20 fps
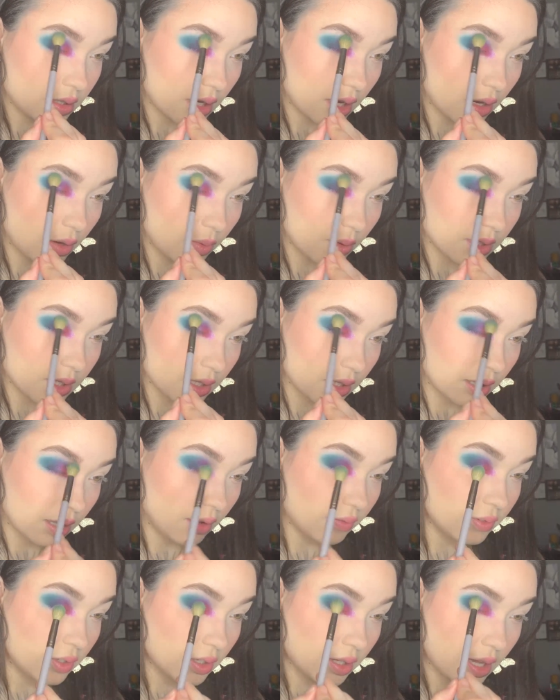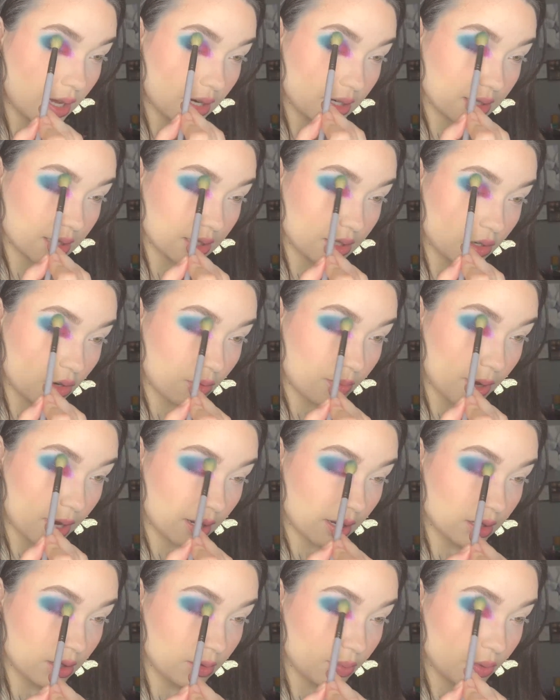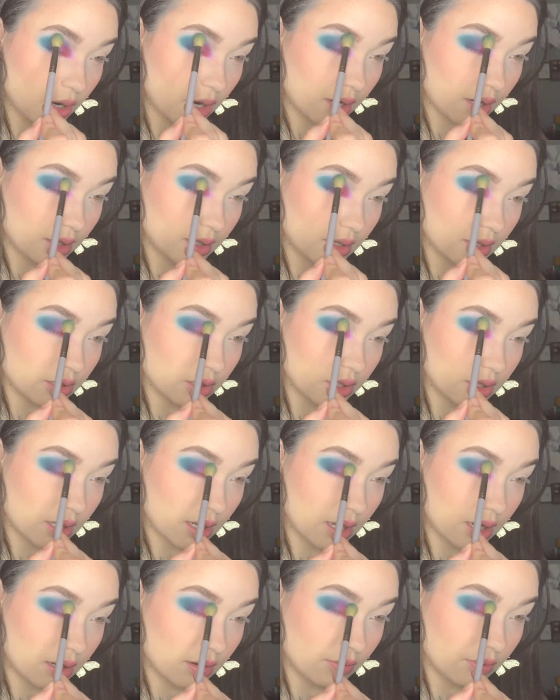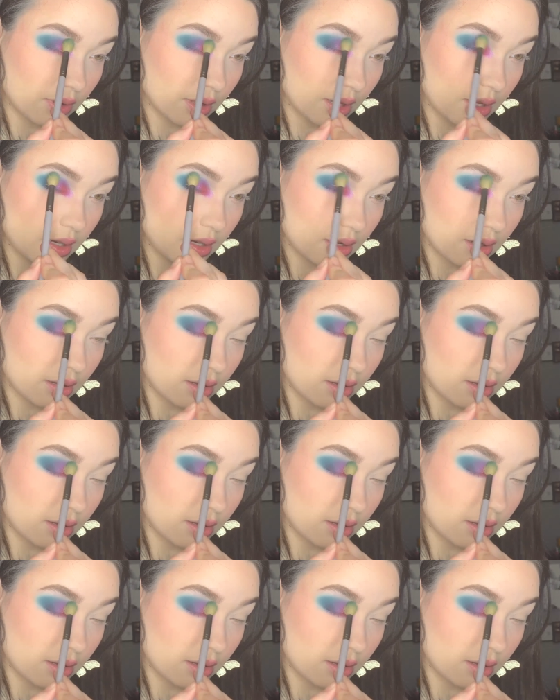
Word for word: take what's left on that. I didn't go back into product and just kind of like